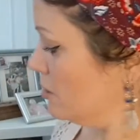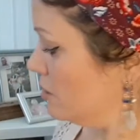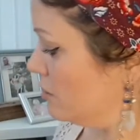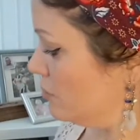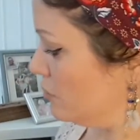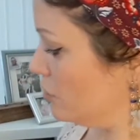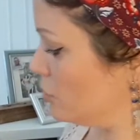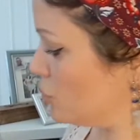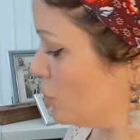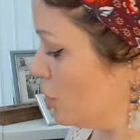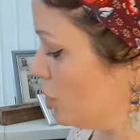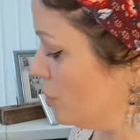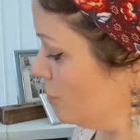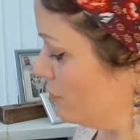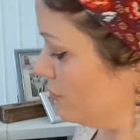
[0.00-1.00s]
We'll
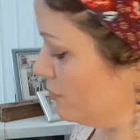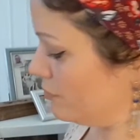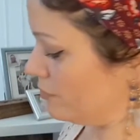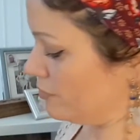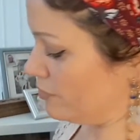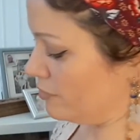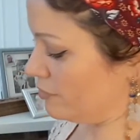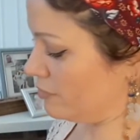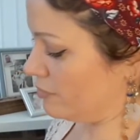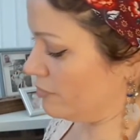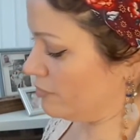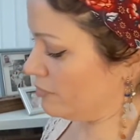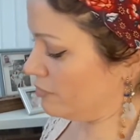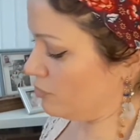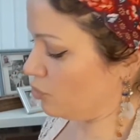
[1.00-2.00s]
do
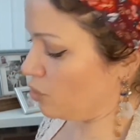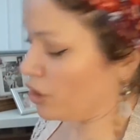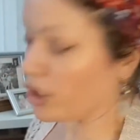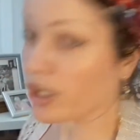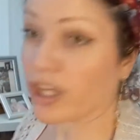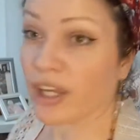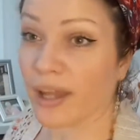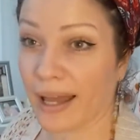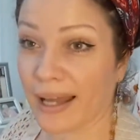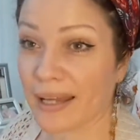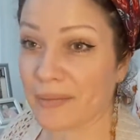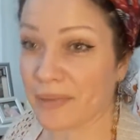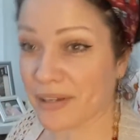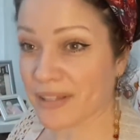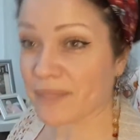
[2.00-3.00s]
work your light,
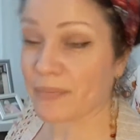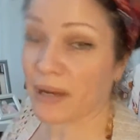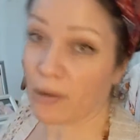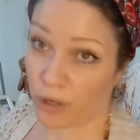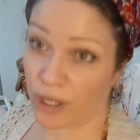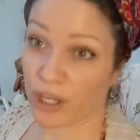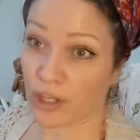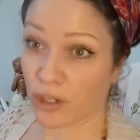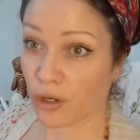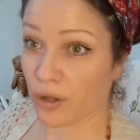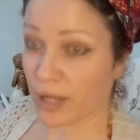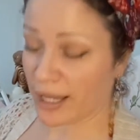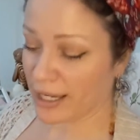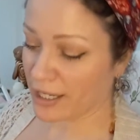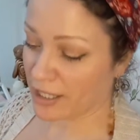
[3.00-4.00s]
because it's about working your
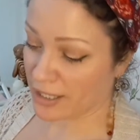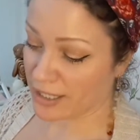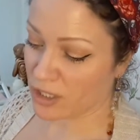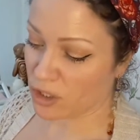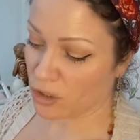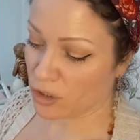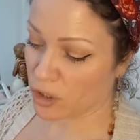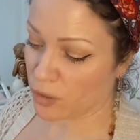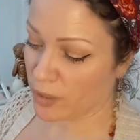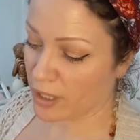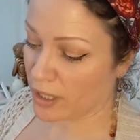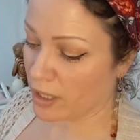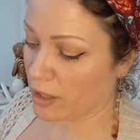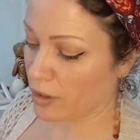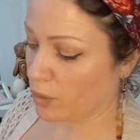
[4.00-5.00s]
light. You said you're
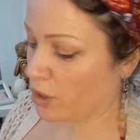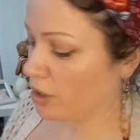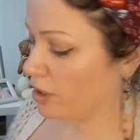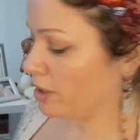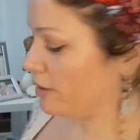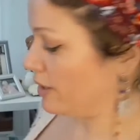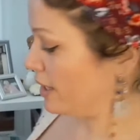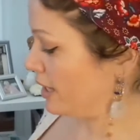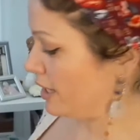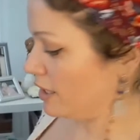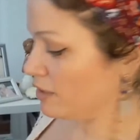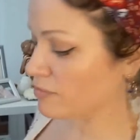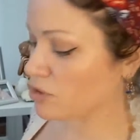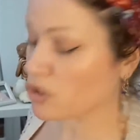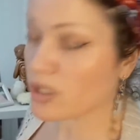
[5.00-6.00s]
doing the work there.
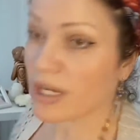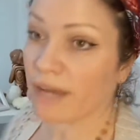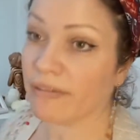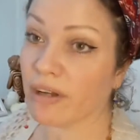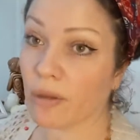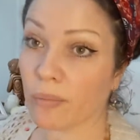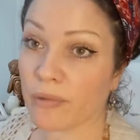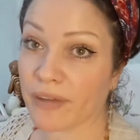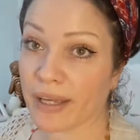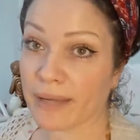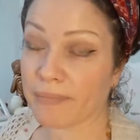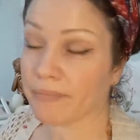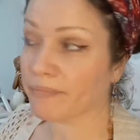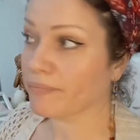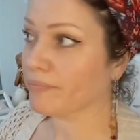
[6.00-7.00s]
Just carry on with it.
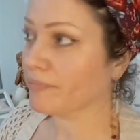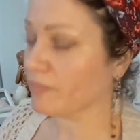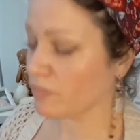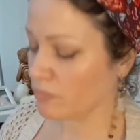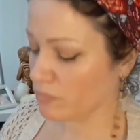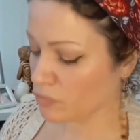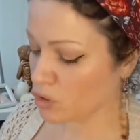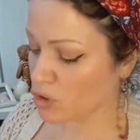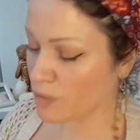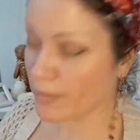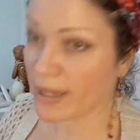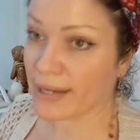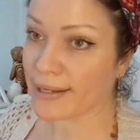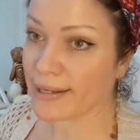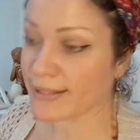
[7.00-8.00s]
Doesn't
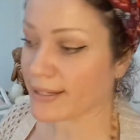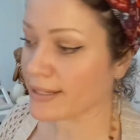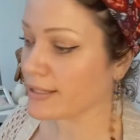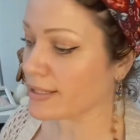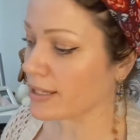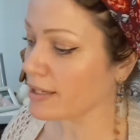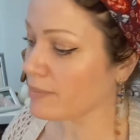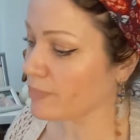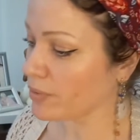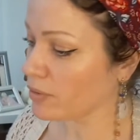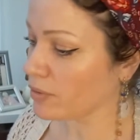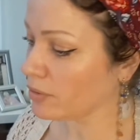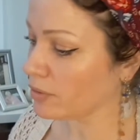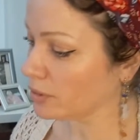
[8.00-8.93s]
mean it's easy, but